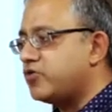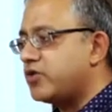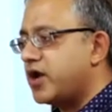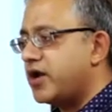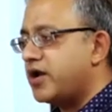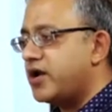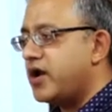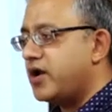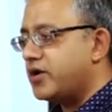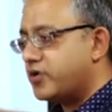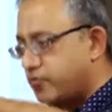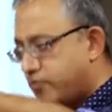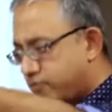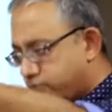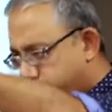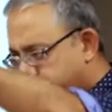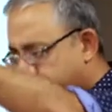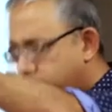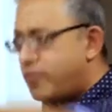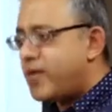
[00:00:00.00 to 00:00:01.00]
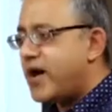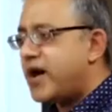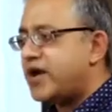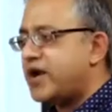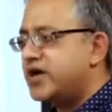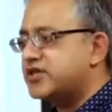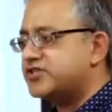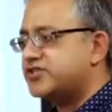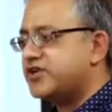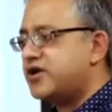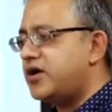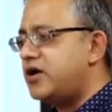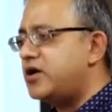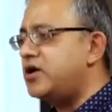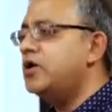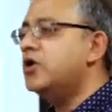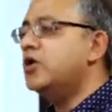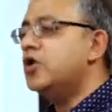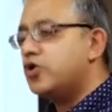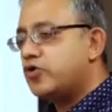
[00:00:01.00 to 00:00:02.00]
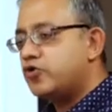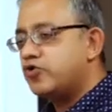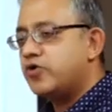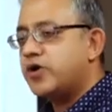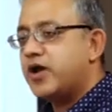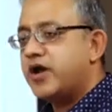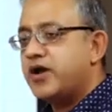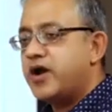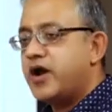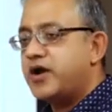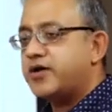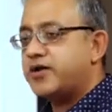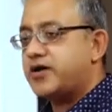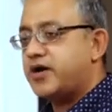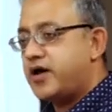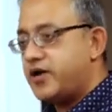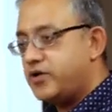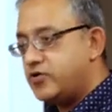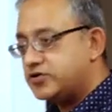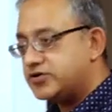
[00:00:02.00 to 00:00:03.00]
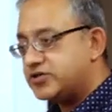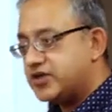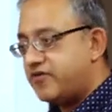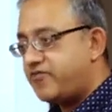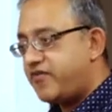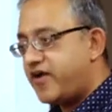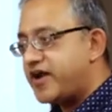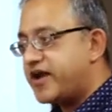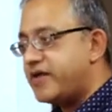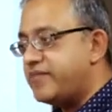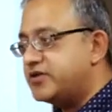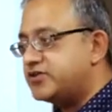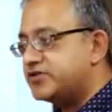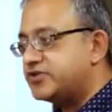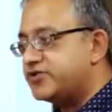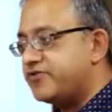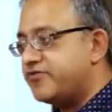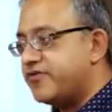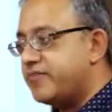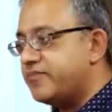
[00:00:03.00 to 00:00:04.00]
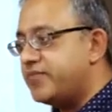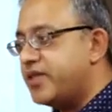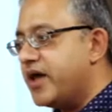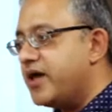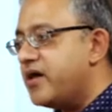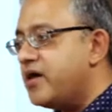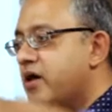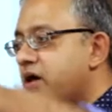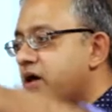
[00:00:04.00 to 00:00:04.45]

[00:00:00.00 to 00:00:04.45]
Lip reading: to through Maharashtra to Karnataka, and you still find images of him there.